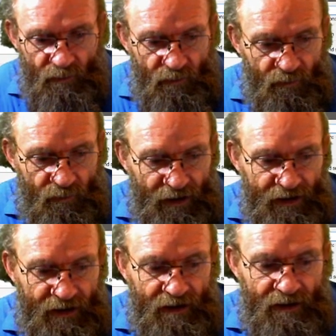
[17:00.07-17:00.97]

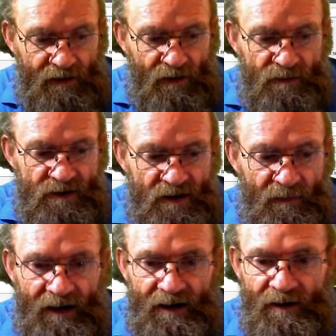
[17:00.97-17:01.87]
finding the object
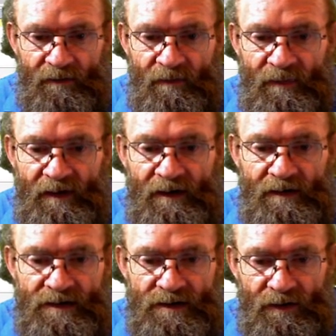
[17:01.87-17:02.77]
main.
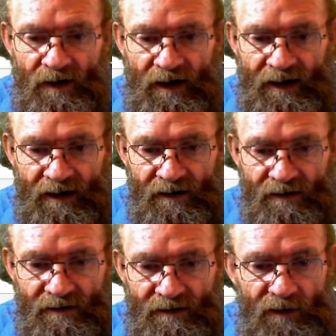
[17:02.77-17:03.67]
So I
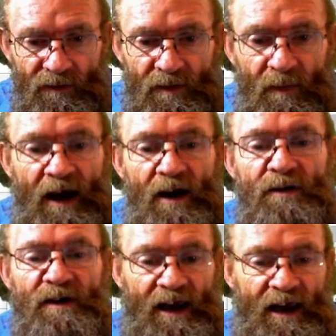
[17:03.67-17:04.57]
can give it my
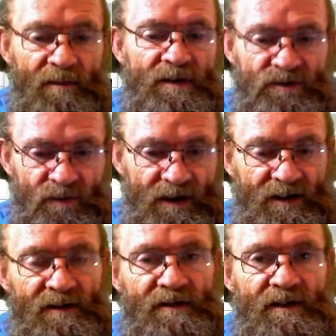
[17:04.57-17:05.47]
own name as
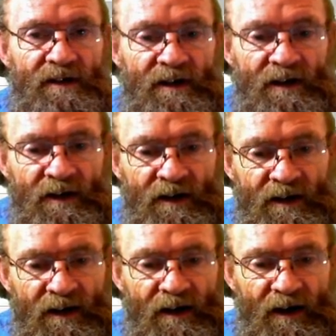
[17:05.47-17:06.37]
well.
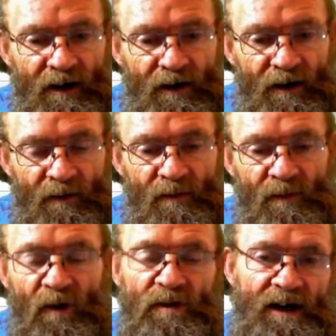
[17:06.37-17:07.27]

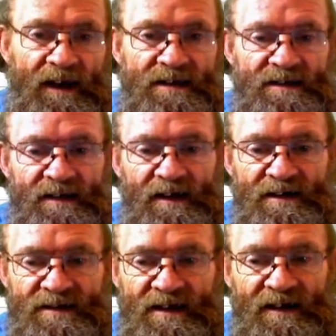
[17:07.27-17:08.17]
On the next
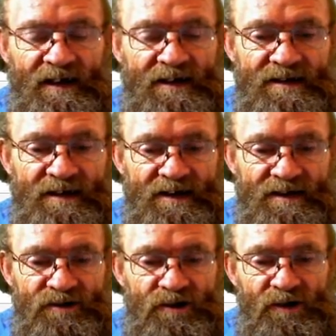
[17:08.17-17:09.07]
exercise,
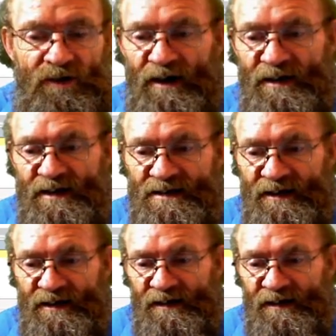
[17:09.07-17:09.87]
I'll show you how that's done.